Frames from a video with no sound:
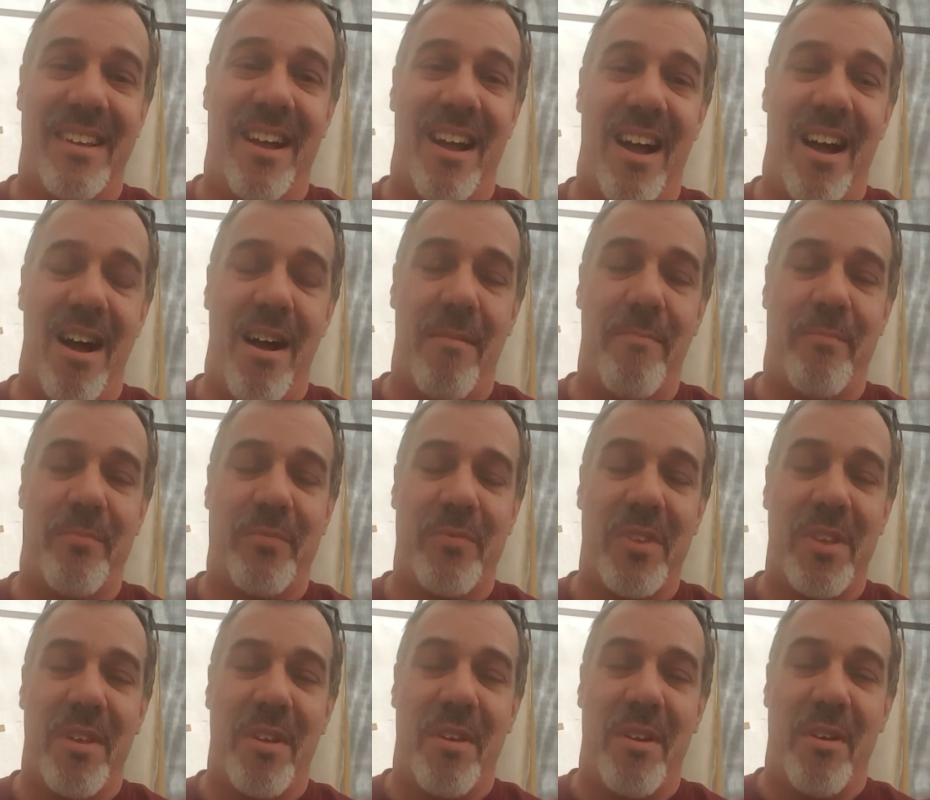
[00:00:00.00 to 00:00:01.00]
Um,
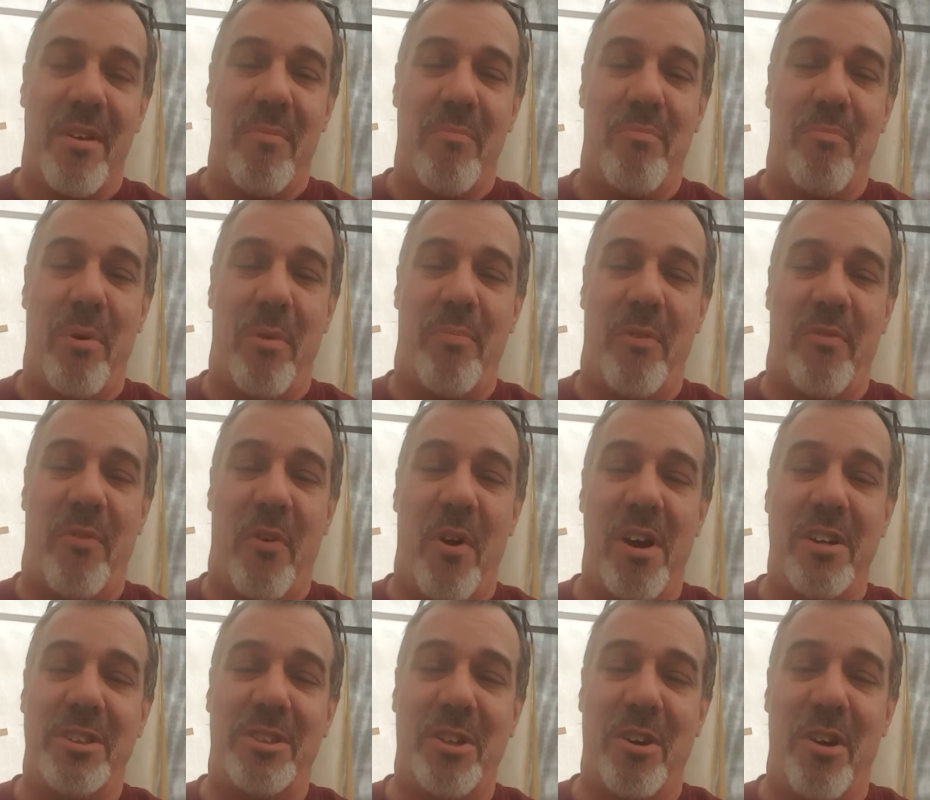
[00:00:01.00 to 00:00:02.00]
but
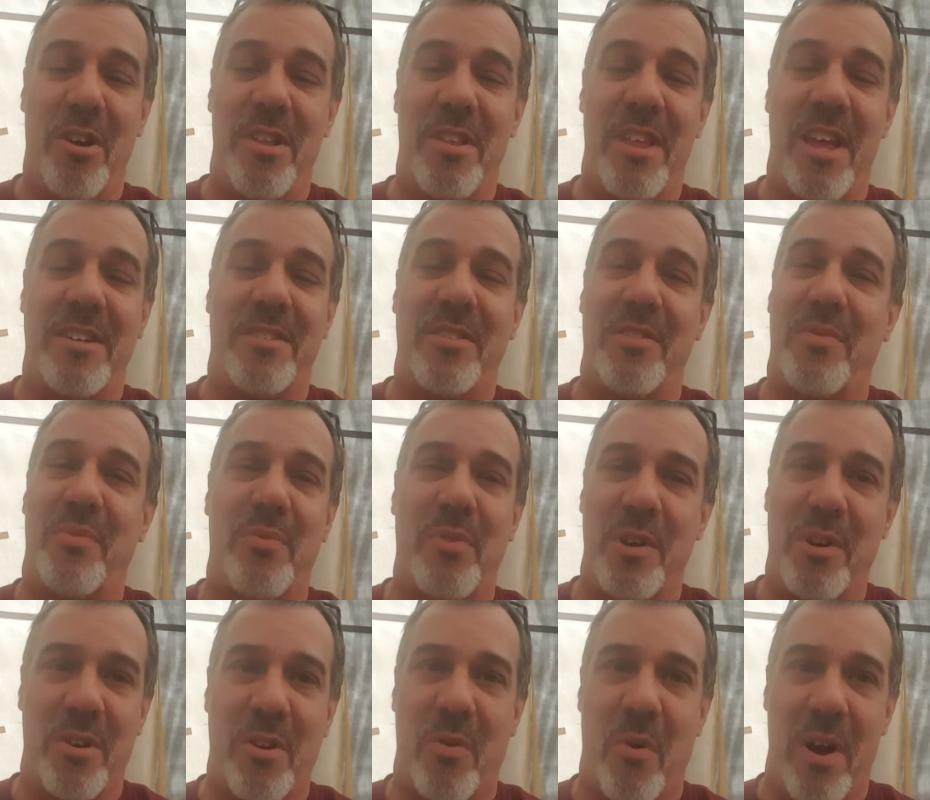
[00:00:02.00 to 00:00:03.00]
before I show you that, just
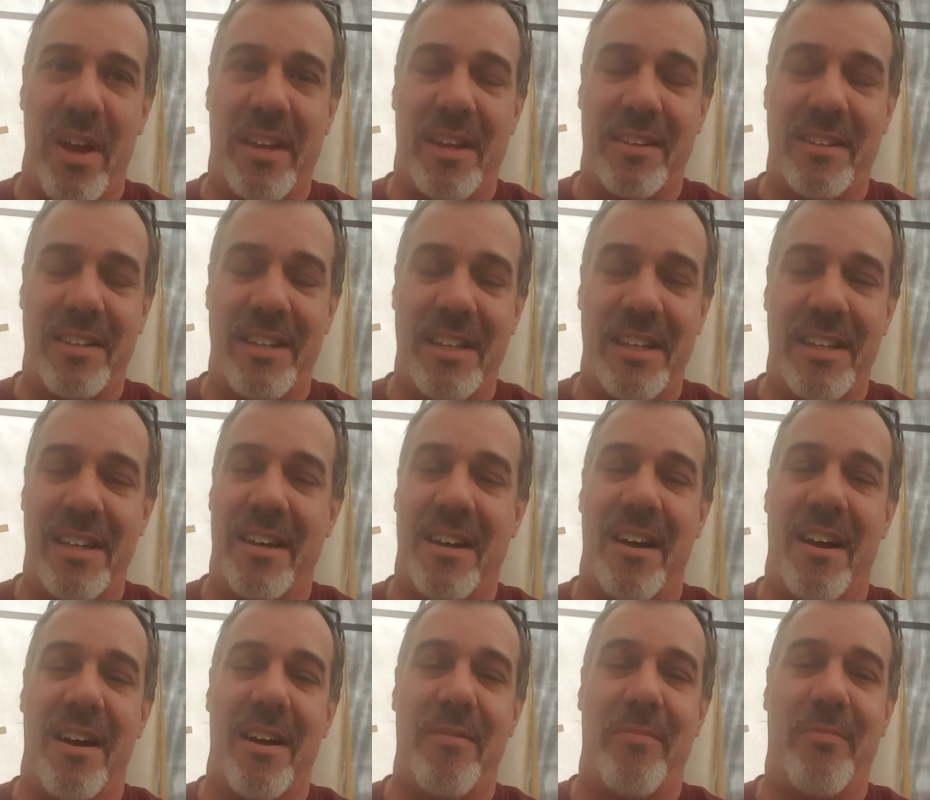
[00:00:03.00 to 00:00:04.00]
real quickly,
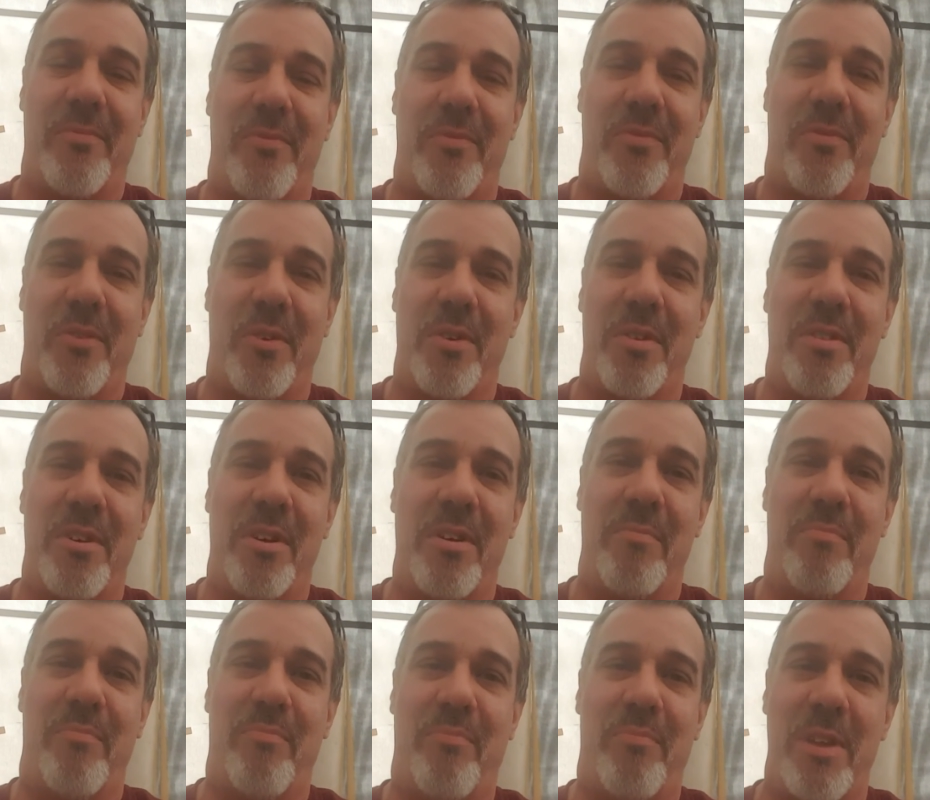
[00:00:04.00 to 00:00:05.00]
uh, for
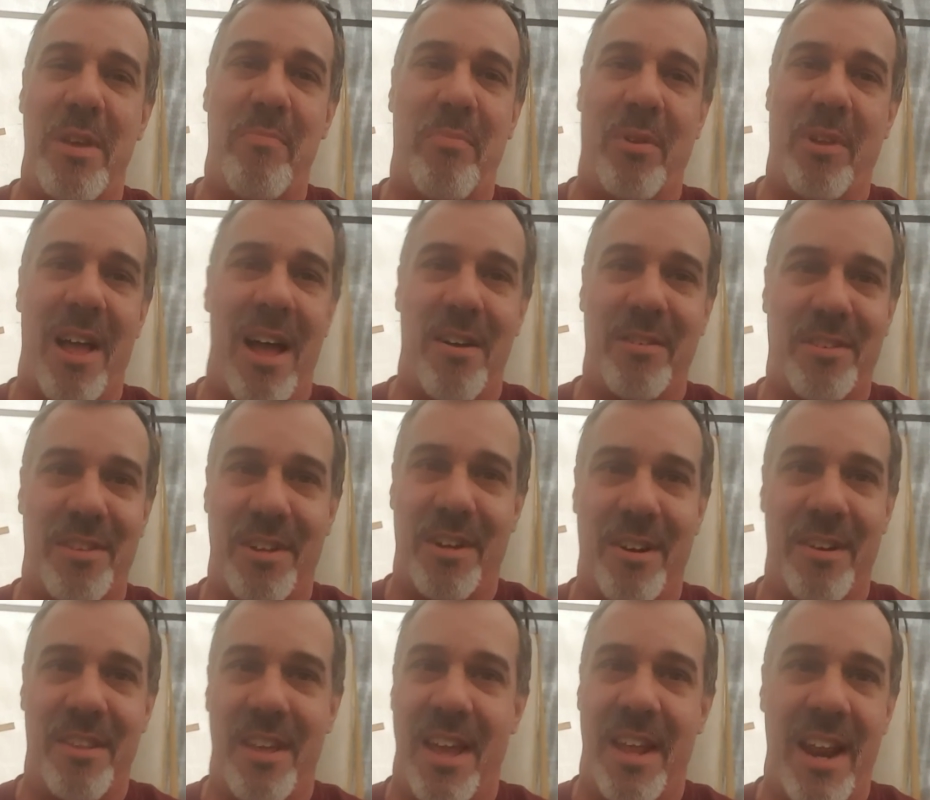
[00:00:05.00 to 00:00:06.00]
the people out
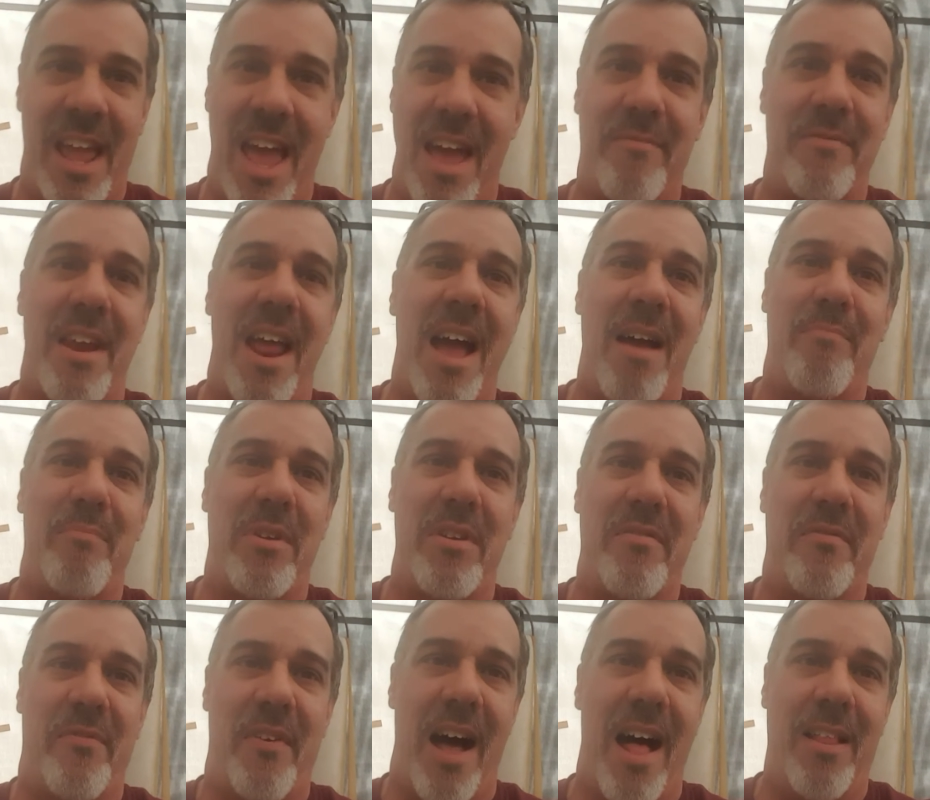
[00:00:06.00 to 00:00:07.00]
there that have not
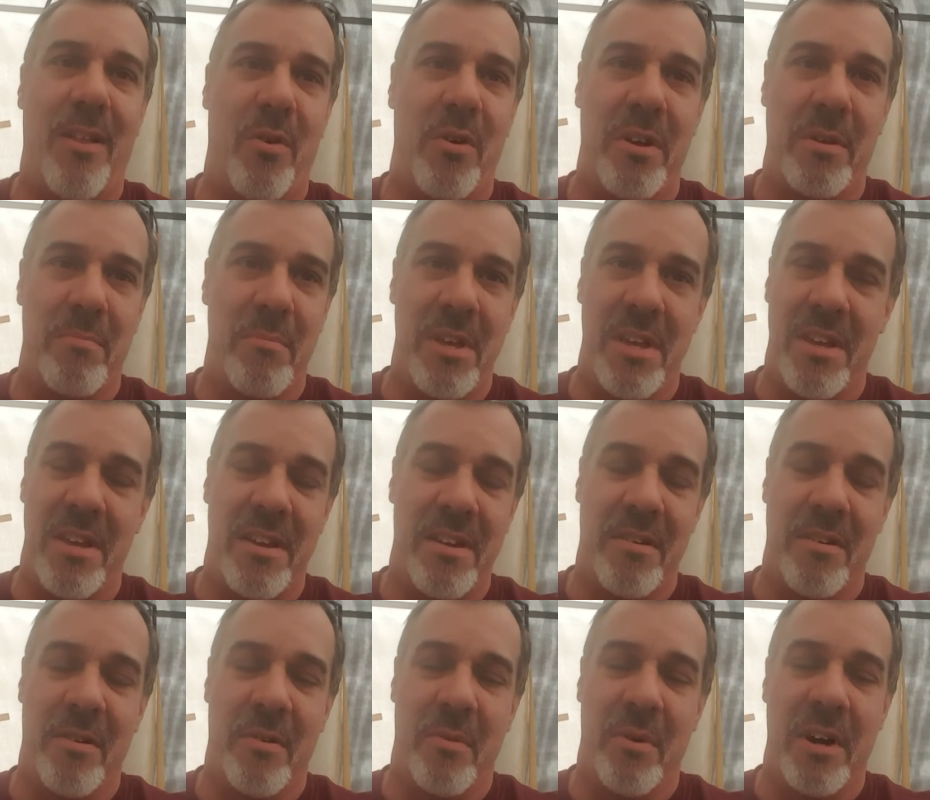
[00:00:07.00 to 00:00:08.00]
been following me
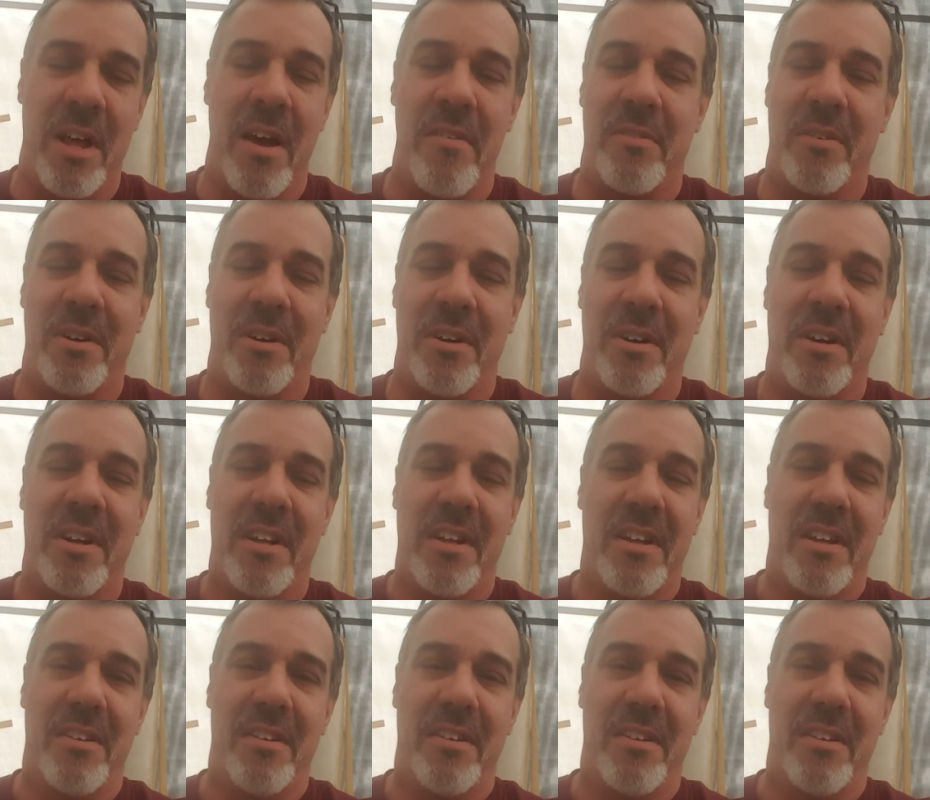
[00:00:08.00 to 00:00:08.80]
or whatever,